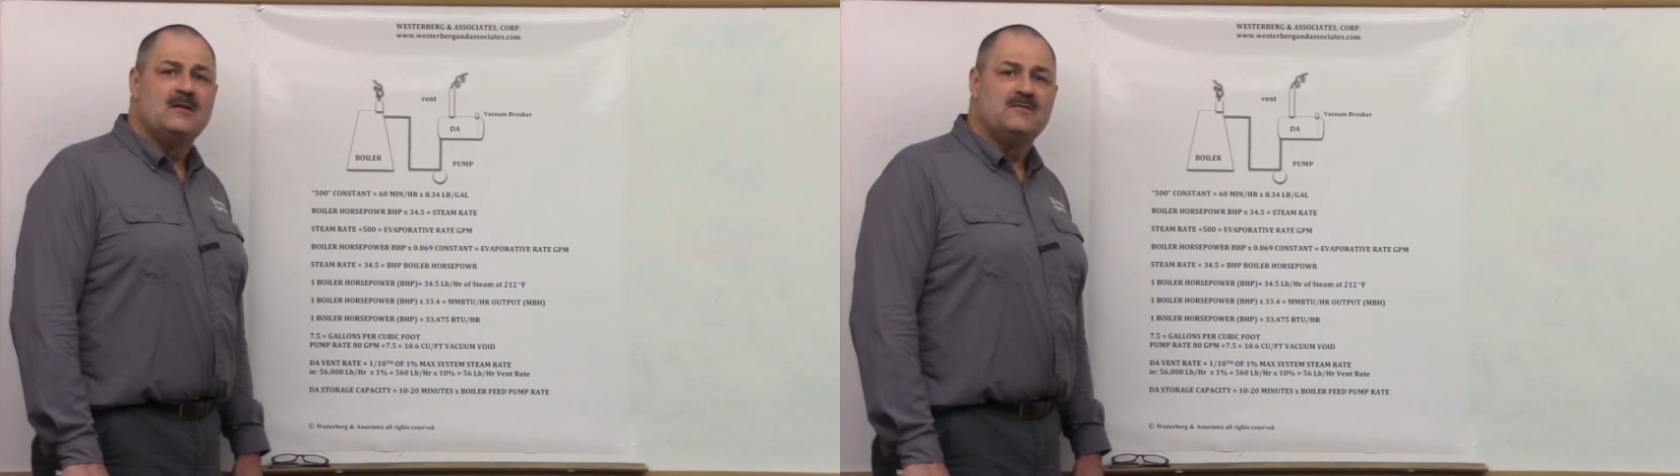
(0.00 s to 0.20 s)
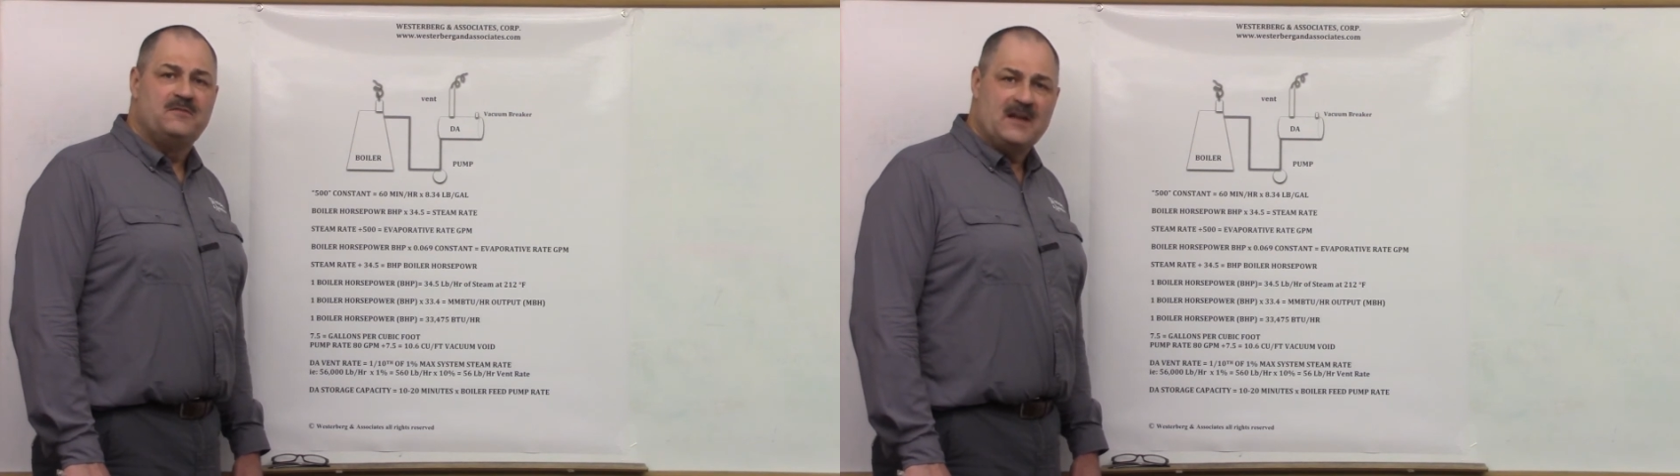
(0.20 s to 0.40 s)

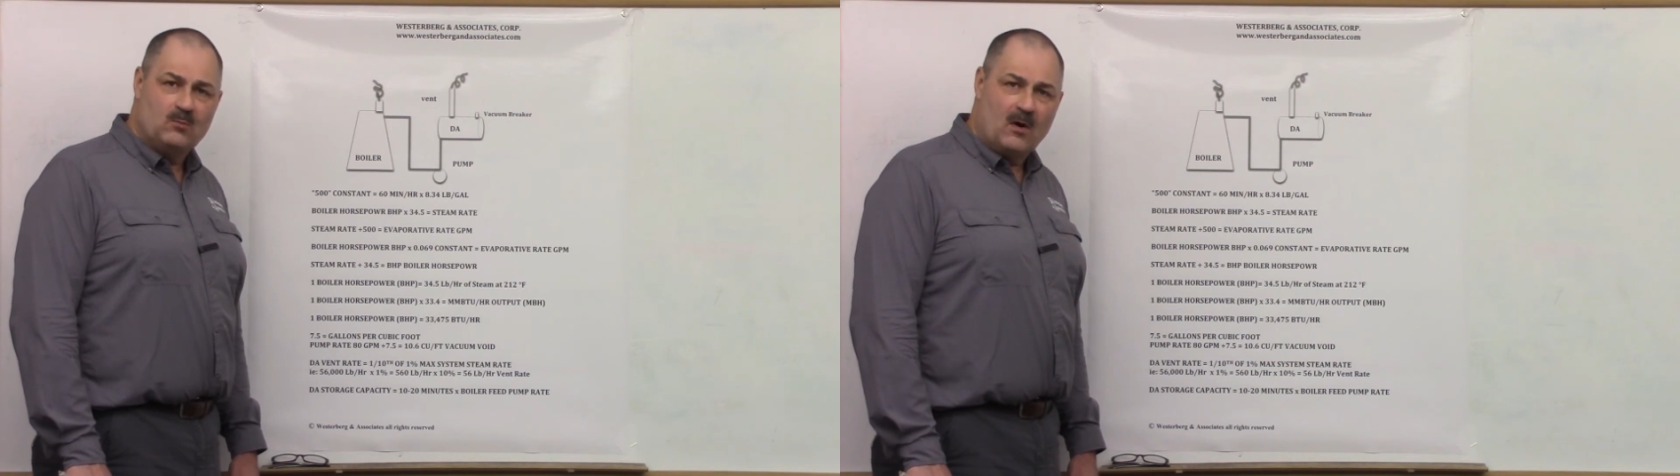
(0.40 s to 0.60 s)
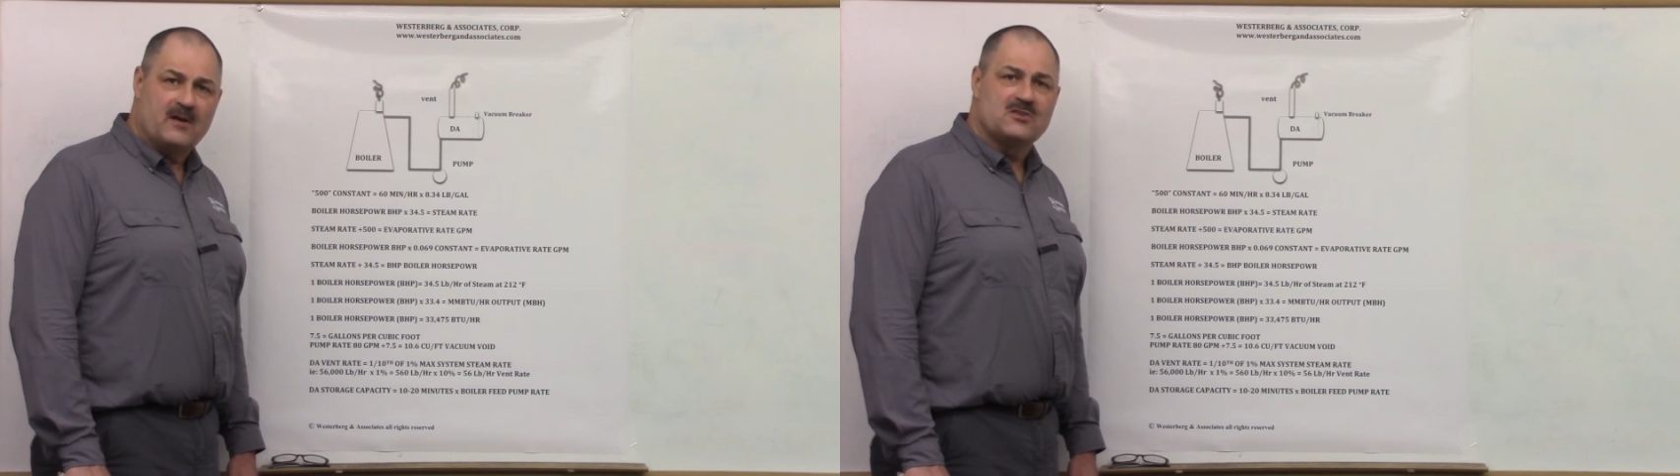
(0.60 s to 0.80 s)

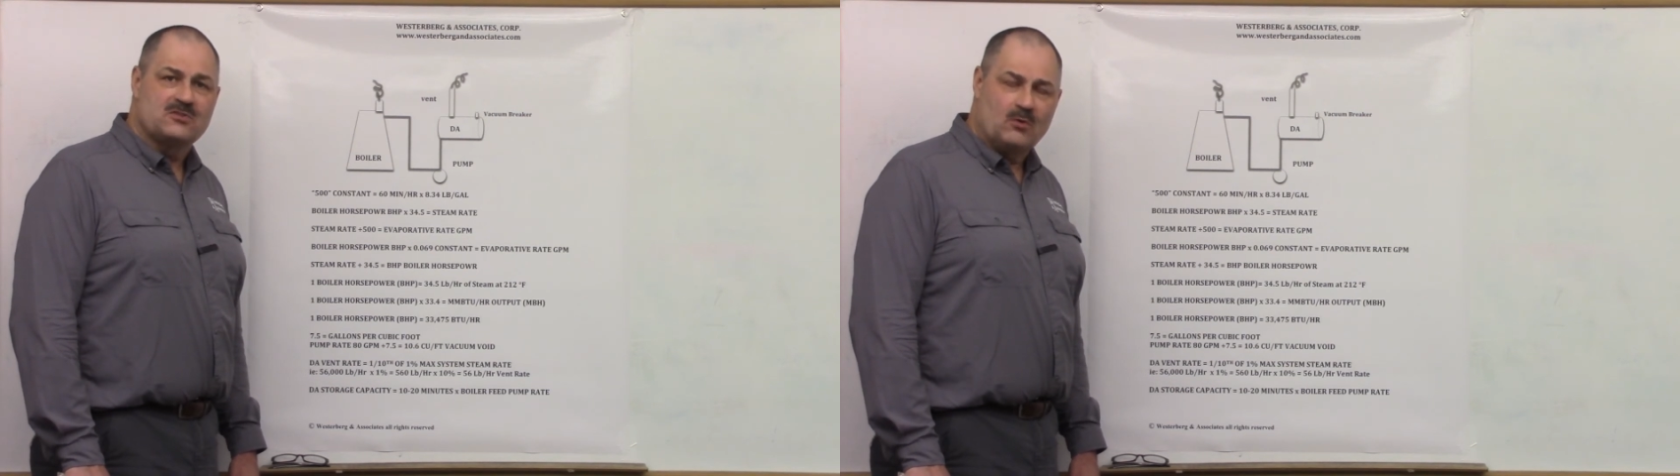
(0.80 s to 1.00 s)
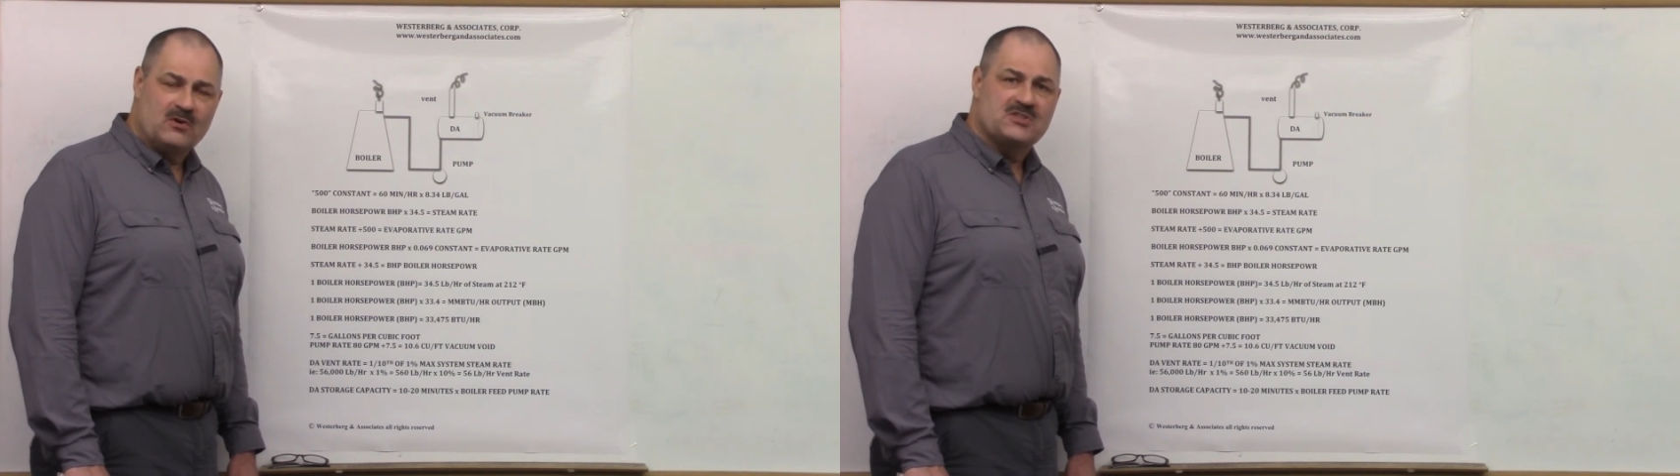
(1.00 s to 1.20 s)
feed water
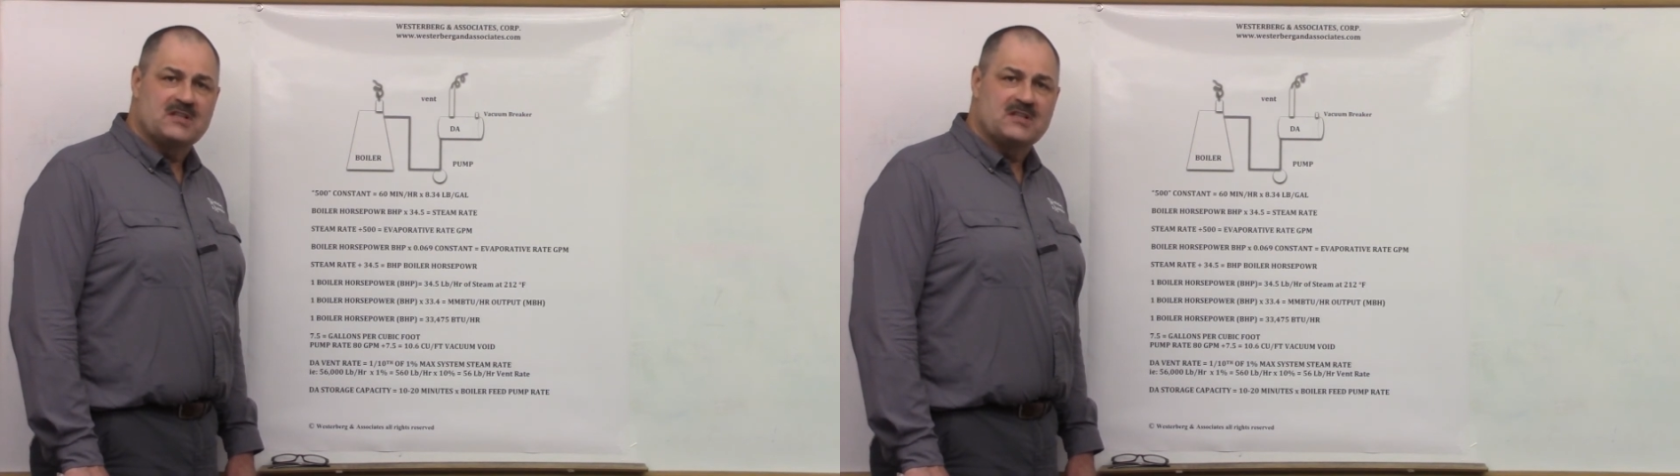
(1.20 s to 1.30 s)
storage